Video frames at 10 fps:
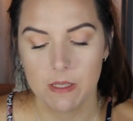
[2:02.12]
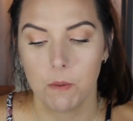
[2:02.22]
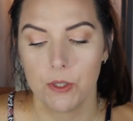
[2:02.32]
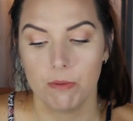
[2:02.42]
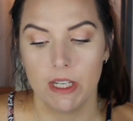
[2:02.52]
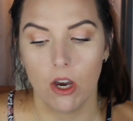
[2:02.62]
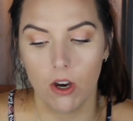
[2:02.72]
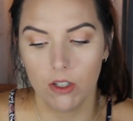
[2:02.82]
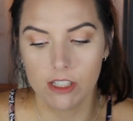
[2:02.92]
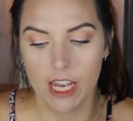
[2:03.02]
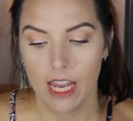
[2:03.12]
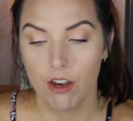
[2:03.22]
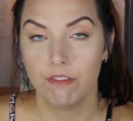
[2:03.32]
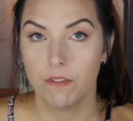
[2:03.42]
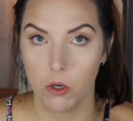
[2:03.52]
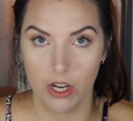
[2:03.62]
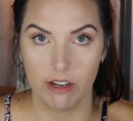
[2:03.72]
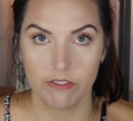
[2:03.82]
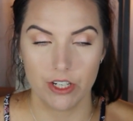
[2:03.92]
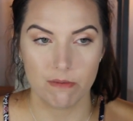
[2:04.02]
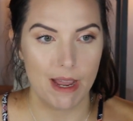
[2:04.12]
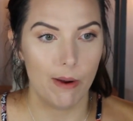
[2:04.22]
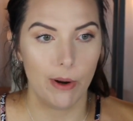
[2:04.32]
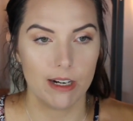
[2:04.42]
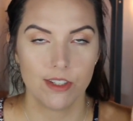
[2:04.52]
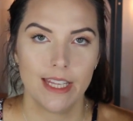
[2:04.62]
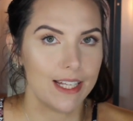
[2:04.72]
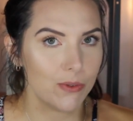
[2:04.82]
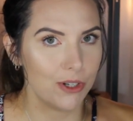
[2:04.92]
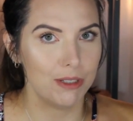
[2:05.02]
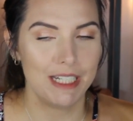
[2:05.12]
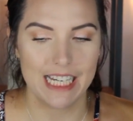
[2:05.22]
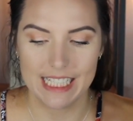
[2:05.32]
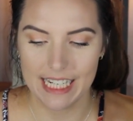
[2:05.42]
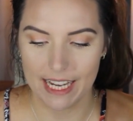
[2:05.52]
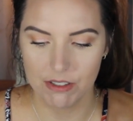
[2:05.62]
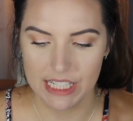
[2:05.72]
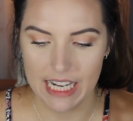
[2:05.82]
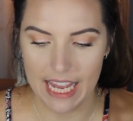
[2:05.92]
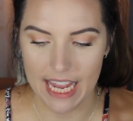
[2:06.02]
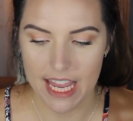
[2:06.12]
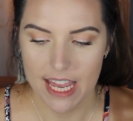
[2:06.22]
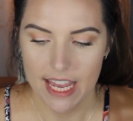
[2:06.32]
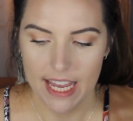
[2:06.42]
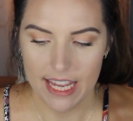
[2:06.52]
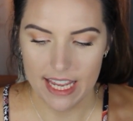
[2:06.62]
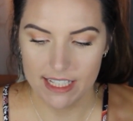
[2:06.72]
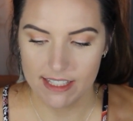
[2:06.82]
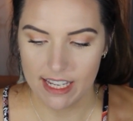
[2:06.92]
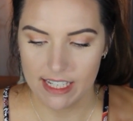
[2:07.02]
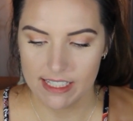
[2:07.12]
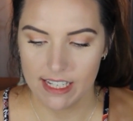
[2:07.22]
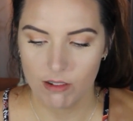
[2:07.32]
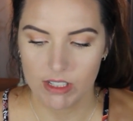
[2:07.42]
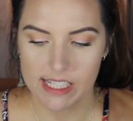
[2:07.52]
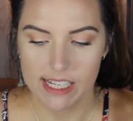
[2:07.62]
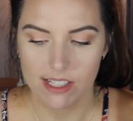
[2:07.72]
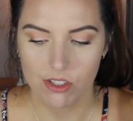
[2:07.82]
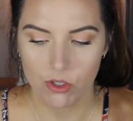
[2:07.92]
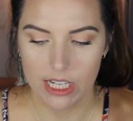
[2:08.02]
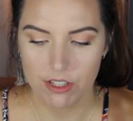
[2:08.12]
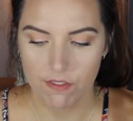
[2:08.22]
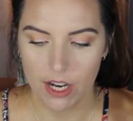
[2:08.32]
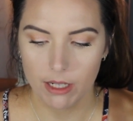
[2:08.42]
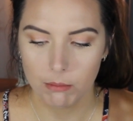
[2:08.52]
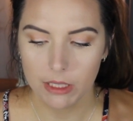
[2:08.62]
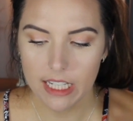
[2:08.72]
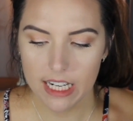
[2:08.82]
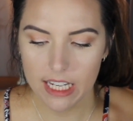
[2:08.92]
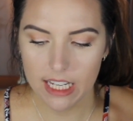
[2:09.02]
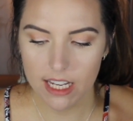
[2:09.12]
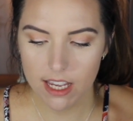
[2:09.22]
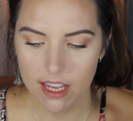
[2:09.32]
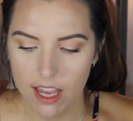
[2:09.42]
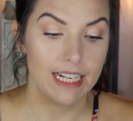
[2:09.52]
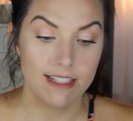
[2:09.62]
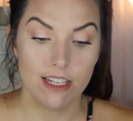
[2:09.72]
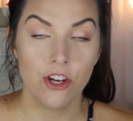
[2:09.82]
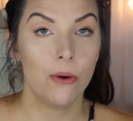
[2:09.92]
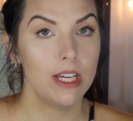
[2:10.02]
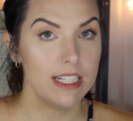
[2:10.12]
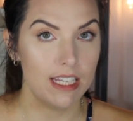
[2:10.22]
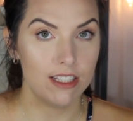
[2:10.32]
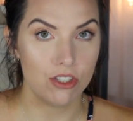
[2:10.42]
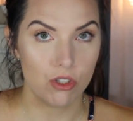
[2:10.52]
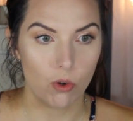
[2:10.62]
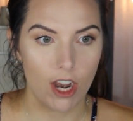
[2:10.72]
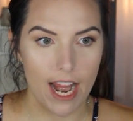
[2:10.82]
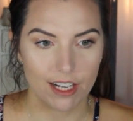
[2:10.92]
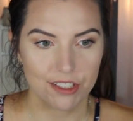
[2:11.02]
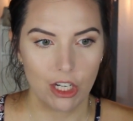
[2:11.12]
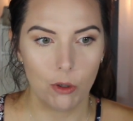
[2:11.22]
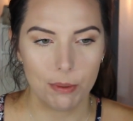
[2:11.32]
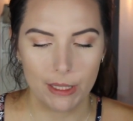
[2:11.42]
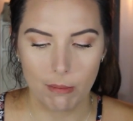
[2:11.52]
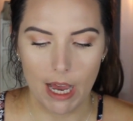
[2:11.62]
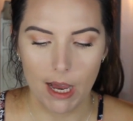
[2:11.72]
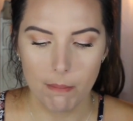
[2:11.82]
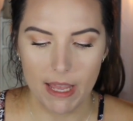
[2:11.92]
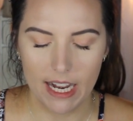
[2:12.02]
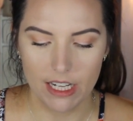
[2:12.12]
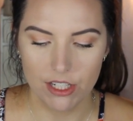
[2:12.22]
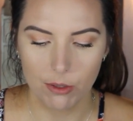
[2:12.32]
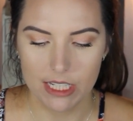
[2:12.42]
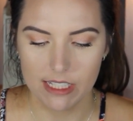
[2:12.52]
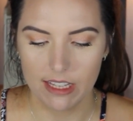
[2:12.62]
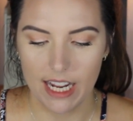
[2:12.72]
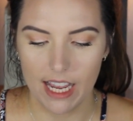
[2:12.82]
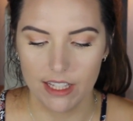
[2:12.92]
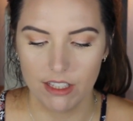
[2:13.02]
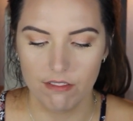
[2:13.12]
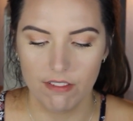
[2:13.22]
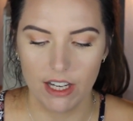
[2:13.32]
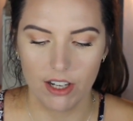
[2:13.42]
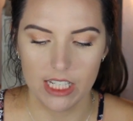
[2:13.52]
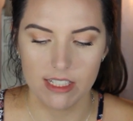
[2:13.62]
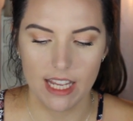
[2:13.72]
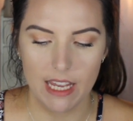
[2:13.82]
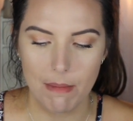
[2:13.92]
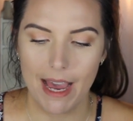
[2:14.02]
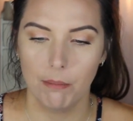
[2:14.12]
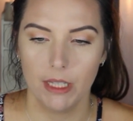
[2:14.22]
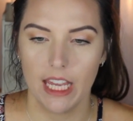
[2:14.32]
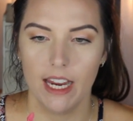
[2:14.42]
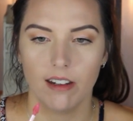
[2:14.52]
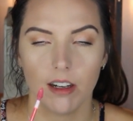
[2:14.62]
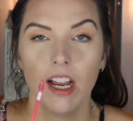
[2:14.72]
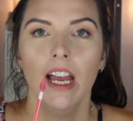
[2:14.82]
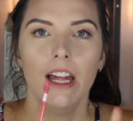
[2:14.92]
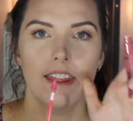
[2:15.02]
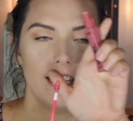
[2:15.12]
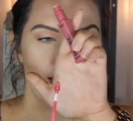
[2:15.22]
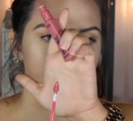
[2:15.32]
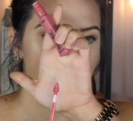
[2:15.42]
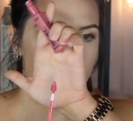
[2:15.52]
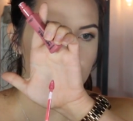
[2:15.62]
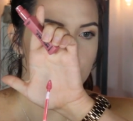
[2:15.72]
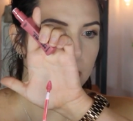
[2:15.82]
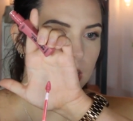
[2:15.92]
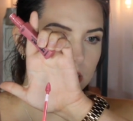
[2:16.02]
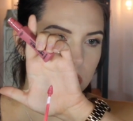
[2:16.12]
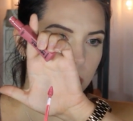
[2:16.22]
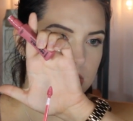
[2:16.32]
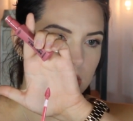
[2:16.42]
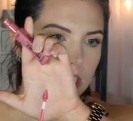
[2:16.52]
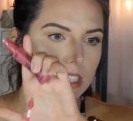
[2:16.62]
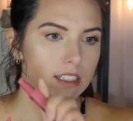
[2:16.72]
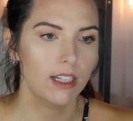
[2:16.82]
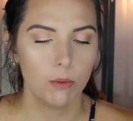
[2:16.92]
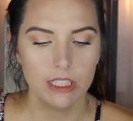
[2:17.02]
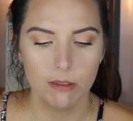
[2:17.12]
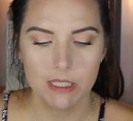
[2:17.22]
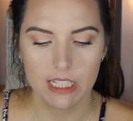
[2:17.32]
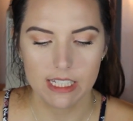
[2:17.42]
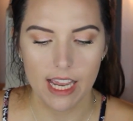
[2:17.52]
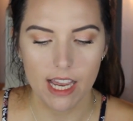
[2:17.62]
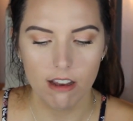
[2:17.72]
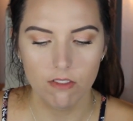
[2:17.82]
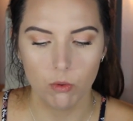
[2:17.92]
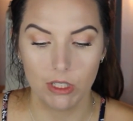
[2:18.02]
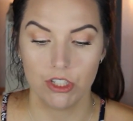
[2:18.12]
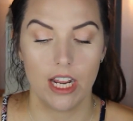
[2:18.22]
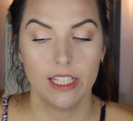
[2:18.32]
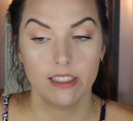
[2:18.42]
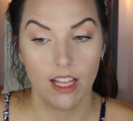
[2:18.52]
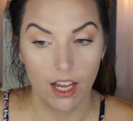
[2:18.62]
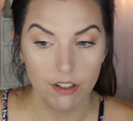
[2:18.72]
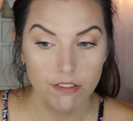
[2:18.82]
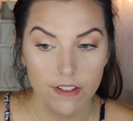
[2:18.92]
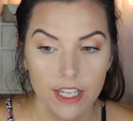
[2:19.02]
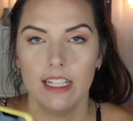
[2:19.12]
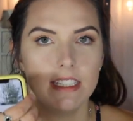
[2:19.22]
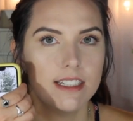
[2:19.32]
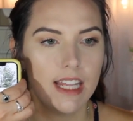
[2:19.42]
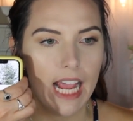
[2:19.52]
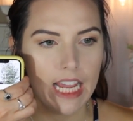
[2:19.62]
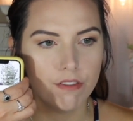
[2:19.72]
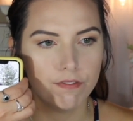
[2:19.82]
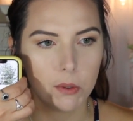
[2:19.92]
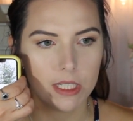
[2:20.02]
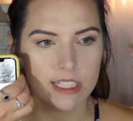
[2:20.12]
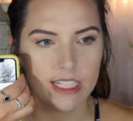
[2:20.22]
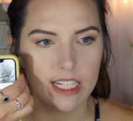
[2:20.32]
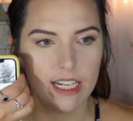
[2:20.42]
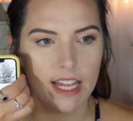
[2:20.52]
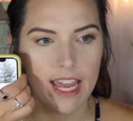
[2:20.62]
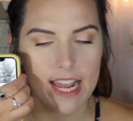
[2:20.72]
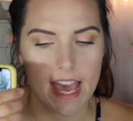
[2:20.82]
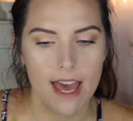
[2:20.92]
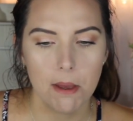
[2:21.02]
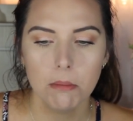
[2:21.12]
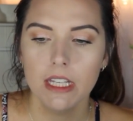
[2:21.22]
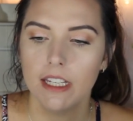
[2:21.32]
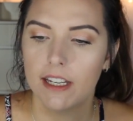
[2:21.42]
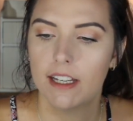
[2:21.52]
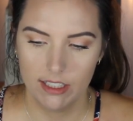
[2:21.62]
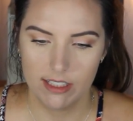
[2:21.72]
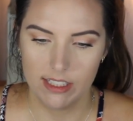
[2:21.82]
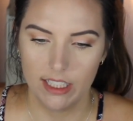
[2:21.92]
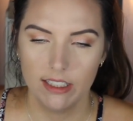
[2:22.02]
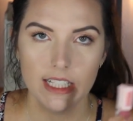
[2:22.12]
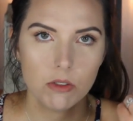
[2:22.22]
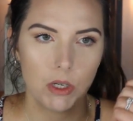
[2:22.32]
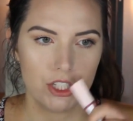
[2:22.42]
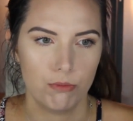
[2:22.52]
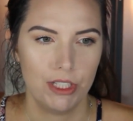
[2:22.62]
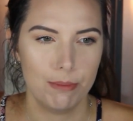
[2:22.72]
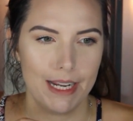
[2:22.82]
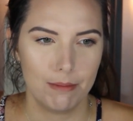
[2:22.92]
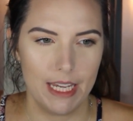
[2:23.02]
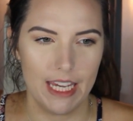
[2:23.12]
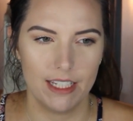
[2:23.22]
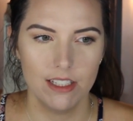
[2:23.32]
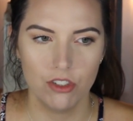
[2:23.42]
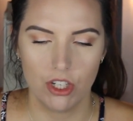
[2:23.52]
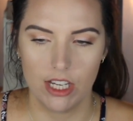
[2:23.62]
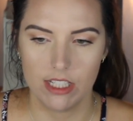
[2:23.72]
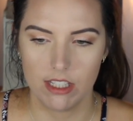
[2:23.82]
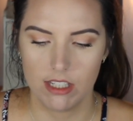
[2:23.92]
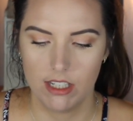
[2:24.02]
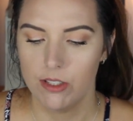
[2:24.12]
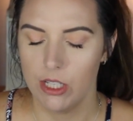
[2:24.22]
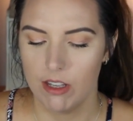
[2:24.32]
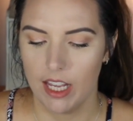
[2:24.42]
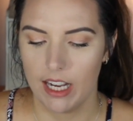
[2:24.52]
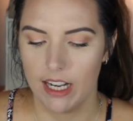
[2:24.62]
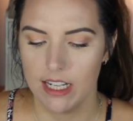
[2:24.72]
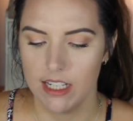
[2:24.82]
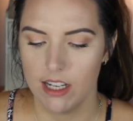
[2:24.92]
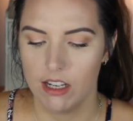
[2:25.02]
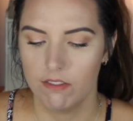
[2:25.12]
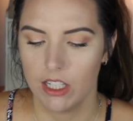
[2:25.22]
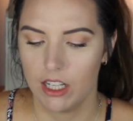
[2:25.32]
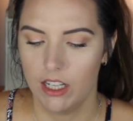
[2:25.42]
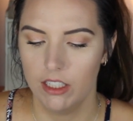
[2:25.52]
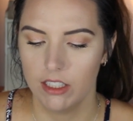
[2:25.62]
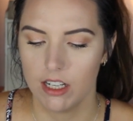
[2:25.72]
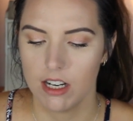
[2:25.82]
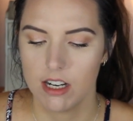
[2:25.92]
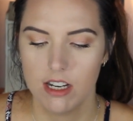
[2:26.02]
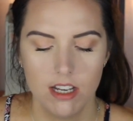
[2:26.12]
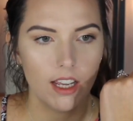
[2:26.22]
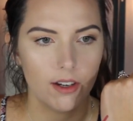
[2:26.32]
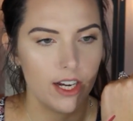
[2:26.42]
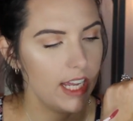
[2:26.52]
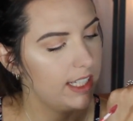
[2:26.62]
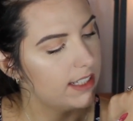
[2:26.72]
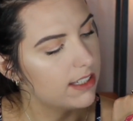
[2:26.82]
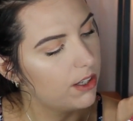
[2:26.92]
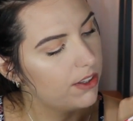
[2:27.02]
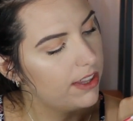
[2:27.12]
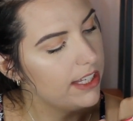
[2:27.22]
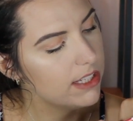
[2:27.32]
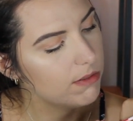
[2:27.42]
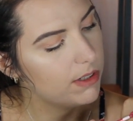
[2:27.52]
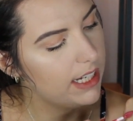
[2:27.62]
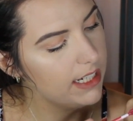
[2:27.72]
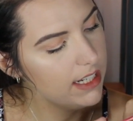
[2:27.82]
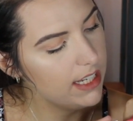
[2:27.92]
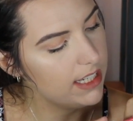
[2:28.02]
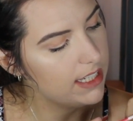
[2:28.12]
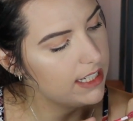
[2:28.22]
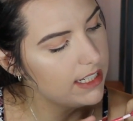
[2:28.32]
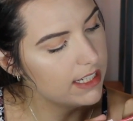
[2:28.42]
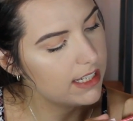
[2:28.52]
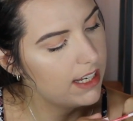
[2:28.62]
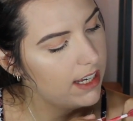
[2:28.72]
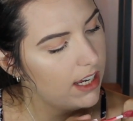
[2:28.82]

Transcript: it's supposed to be all day full coverage matte wear. So that's what we're gonna be testing out today. It says that it resists transfer and bleeding. I did notice in the store, I actually opened them up and I noticed that they had the very same applicator that the Smashbox Always On Liquid liquid lipsticks have, which I love. It is 8.14 a.m. Let's see, let's swatch them on the back of my hand just so you can get an idea of the color. All right, so this one is